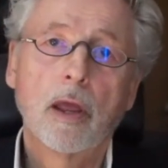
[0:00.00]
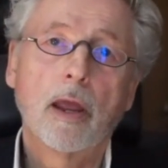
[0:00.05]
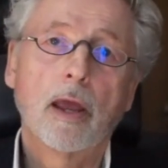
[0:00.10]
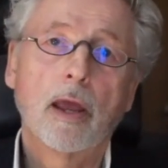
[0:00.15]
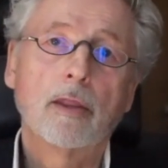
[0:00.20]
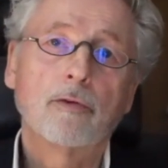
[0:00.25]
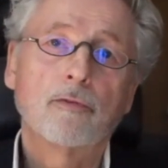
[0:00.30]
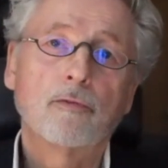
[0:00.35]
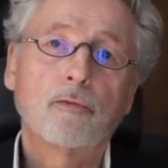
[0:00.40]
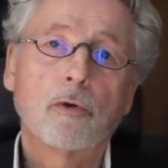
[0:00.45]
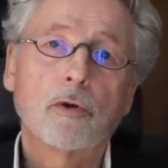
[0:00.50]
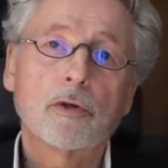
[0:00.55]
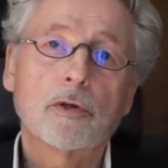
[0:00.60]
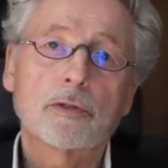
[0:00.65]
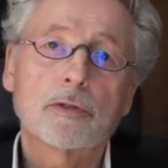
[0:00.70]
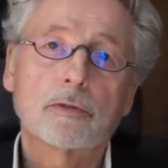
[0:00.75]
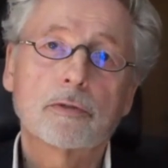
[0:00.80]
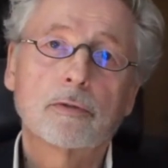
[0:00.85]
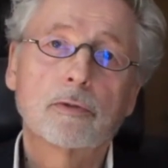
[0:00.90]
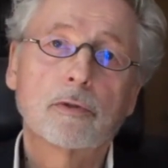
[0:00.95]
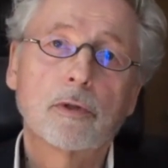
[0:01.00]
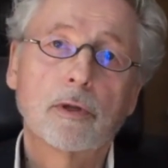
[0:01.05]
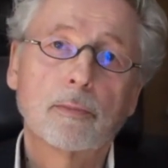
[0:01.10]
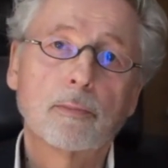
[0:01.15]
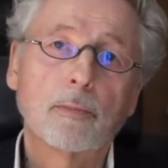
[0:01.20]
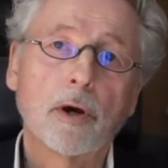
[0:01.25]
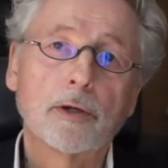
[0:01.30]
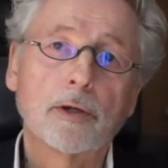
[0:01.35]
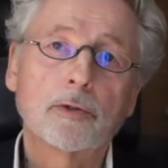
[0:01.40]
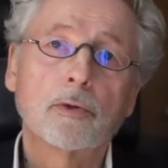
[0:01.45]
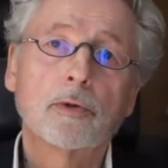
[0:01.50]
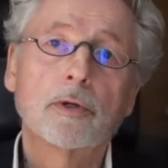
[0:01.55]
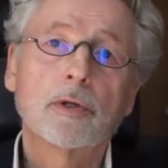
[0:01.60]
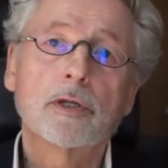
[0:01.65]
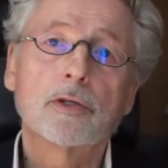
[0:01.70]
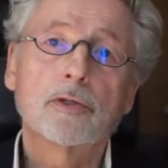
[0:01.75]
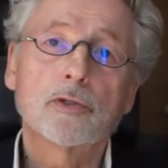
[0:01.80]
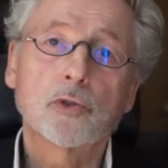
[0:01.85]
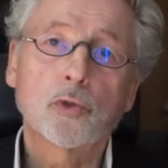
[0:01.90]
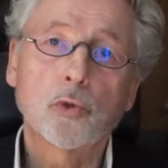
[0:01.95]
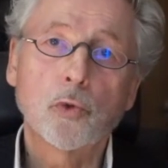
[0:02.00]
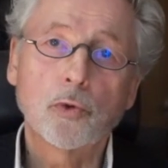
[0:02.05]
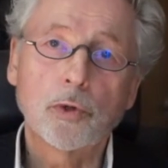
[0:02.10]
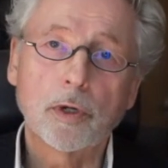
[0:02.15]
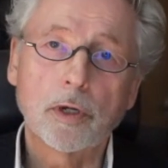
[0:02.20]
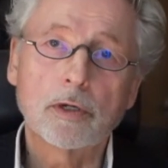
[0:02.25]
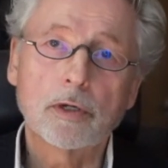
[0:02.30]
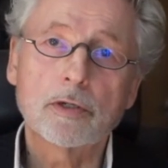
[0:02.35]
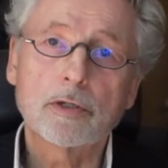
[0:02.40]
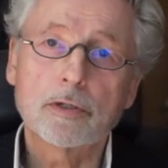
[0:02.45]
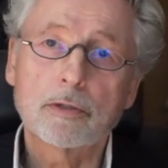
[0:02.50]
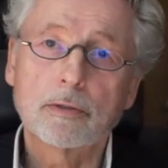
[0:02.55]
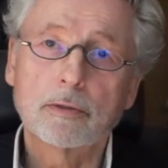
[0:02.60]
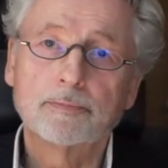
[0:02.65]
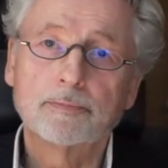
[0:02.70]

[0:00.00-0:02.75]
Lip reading: And the first module is 2 years.